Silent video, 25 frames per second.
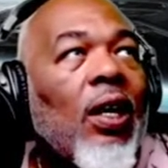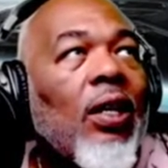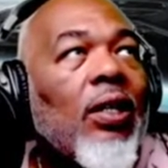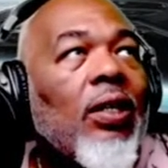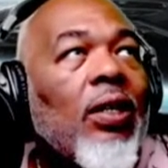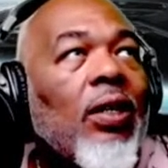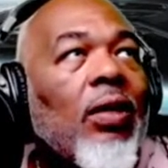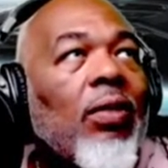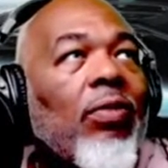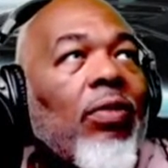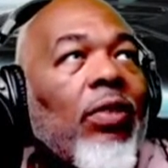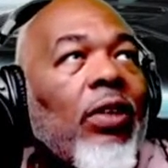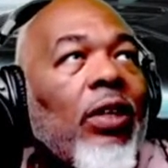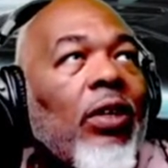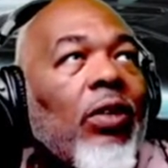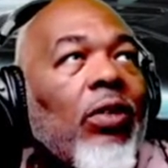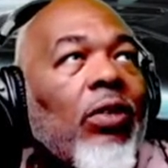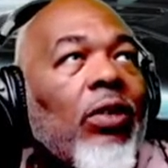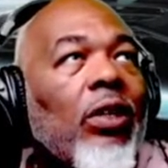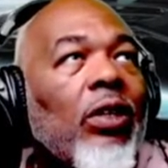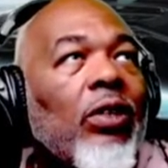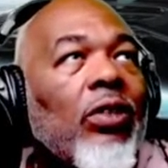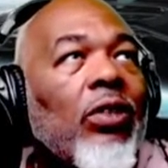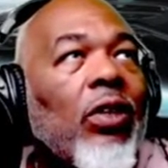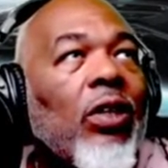I did a
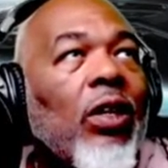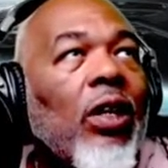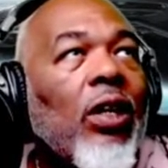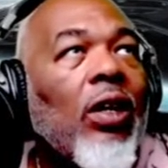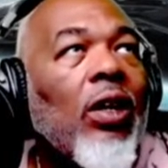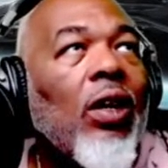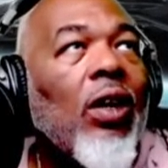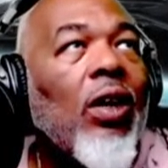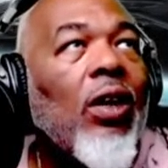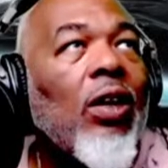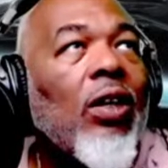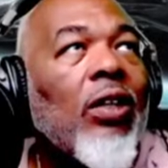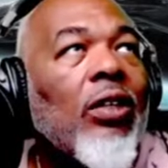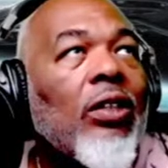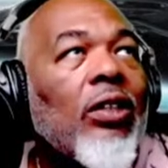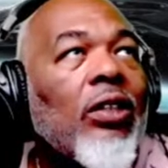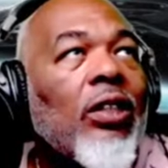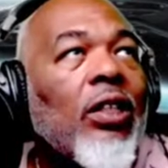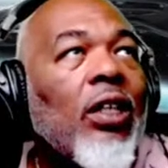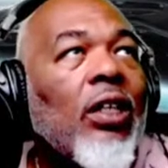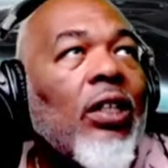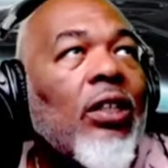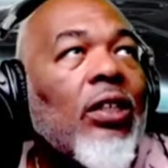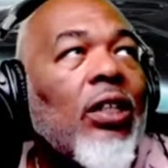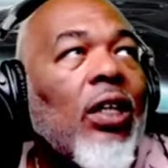video yesterday on
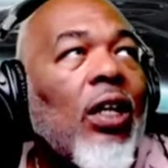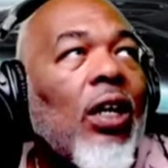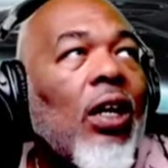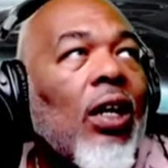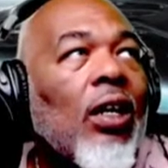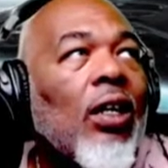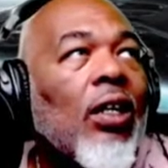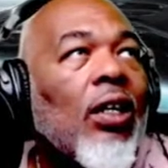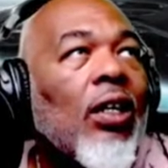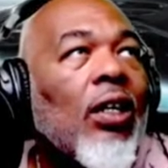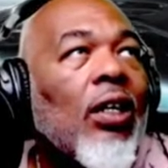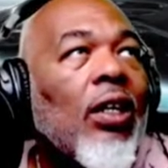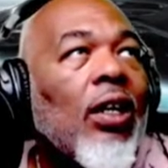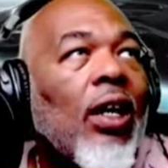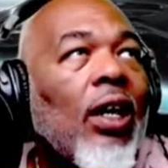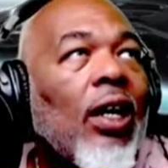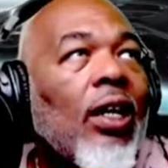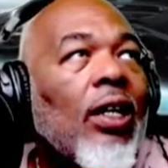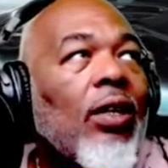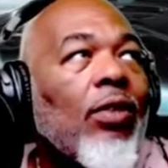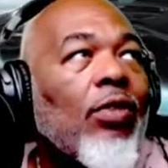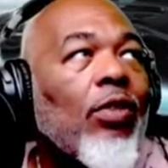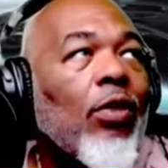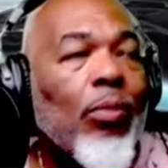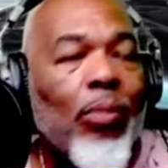TikTok
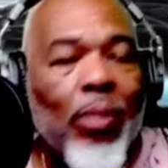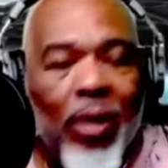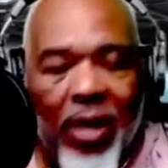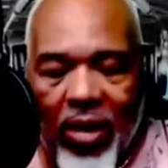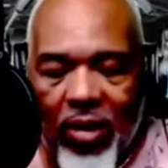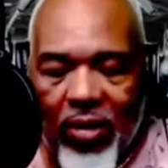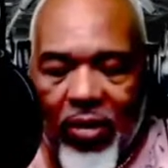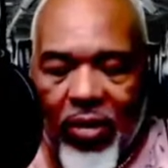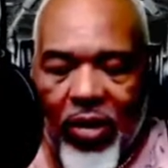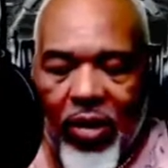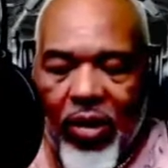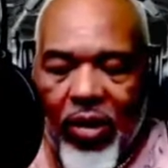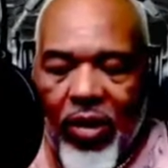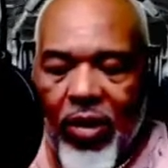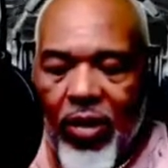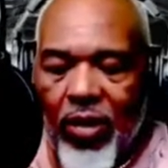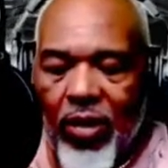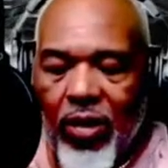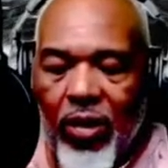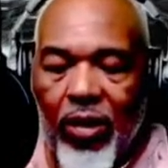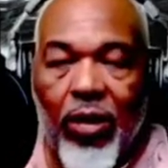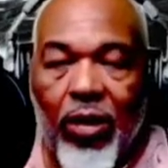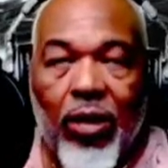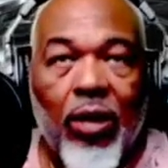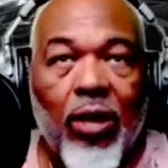kind of about
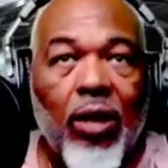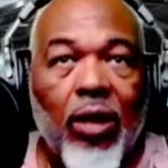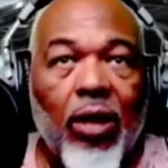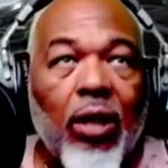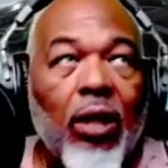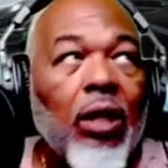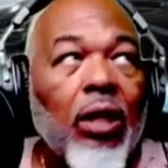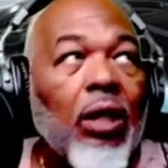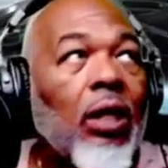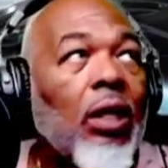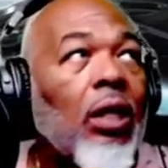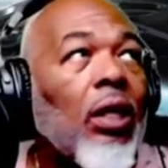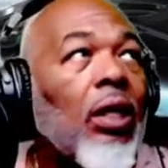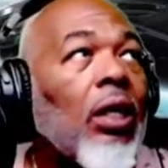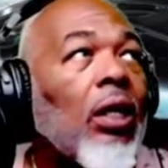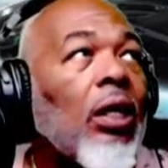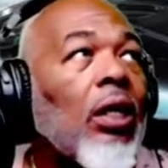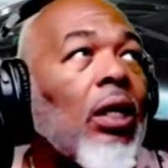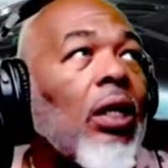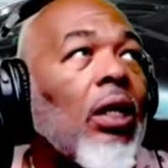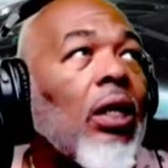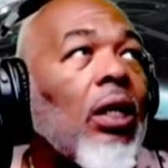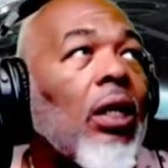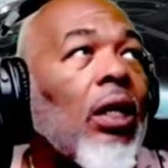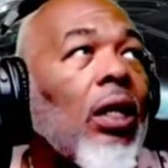this
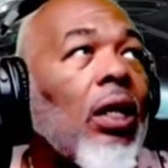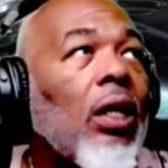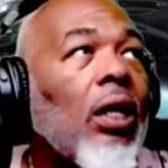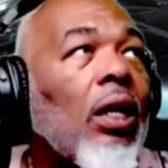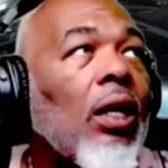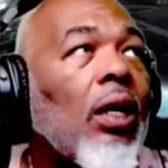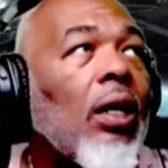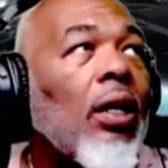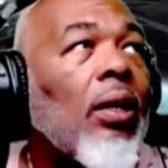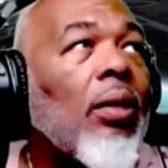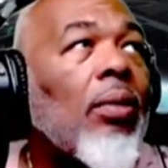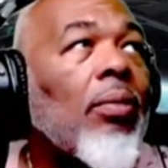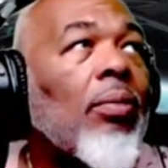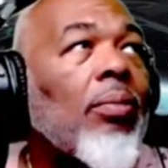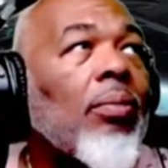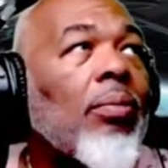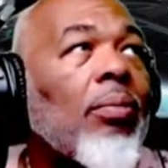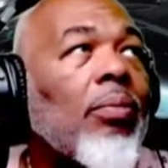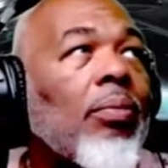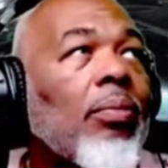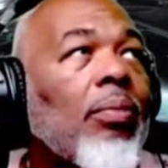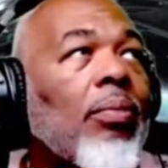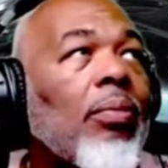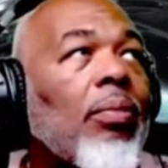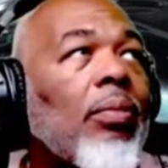um
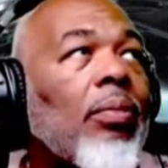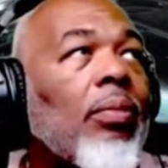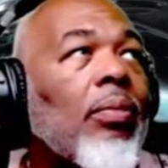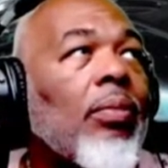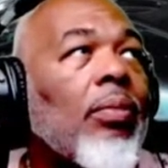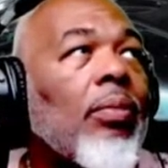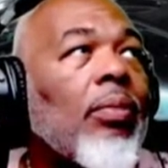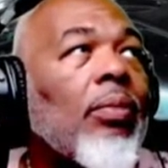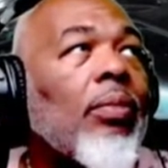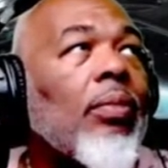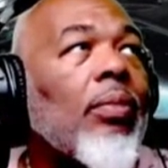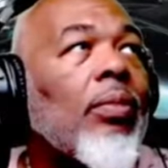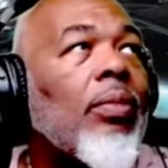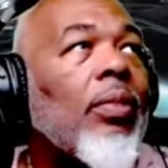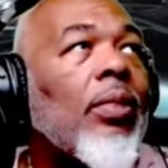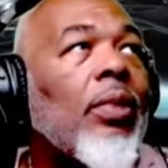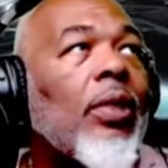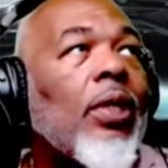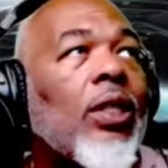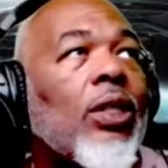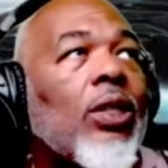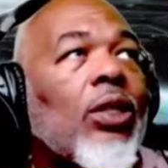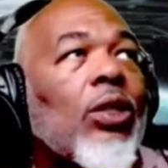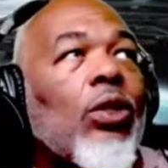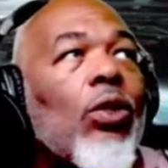
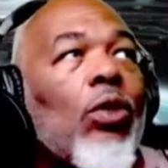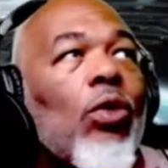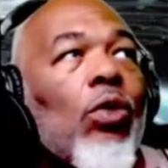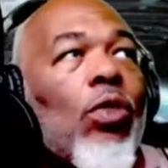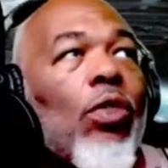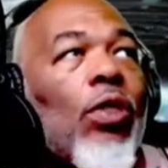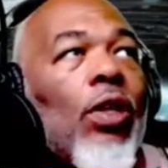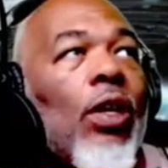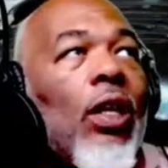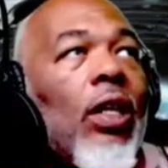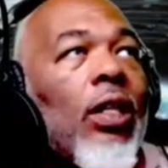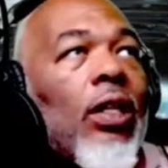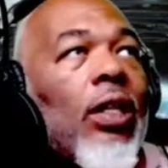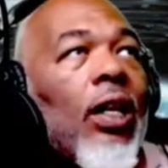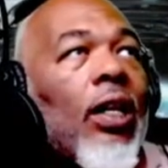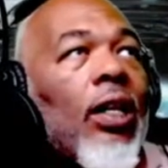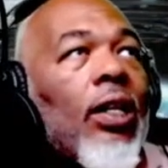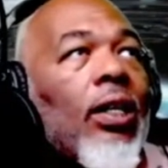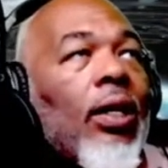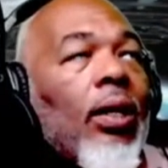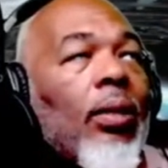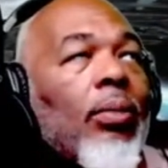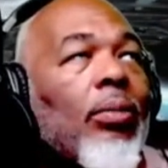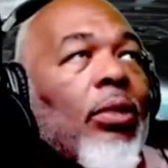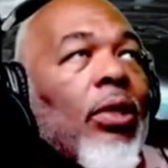new thing
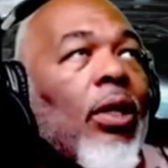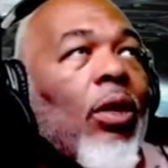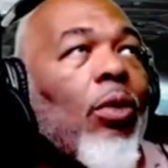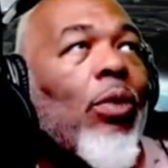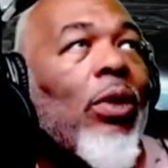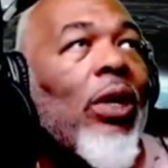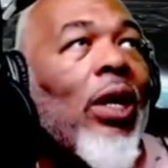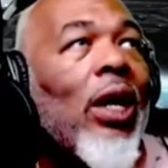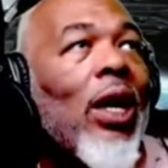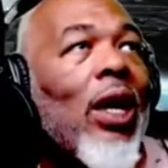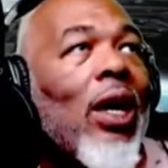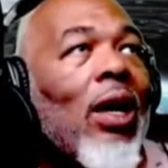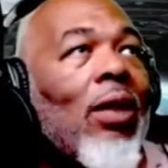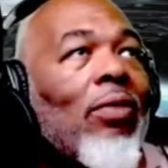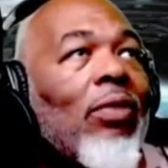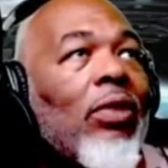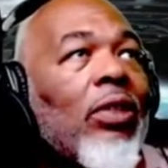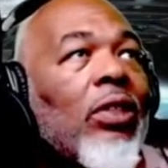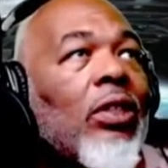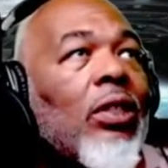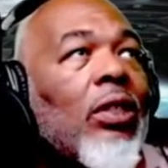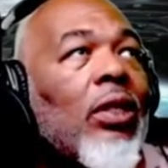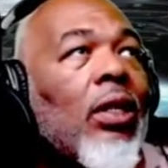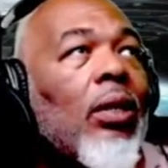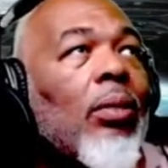that club that we have
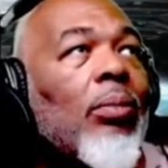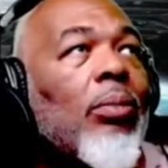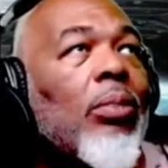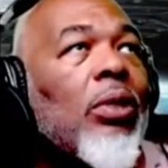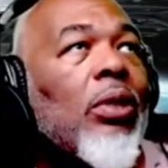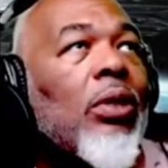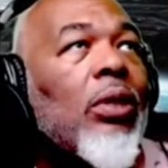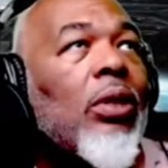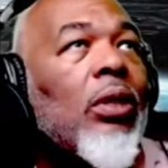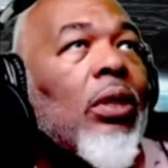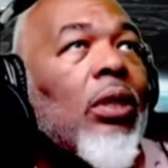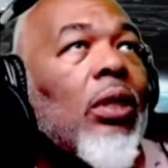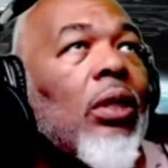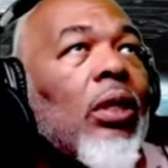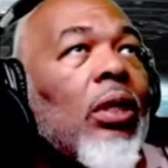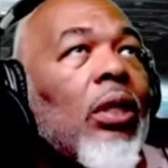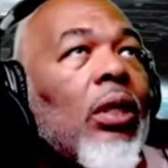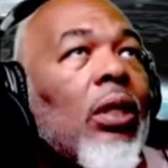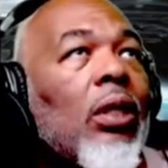as clubs.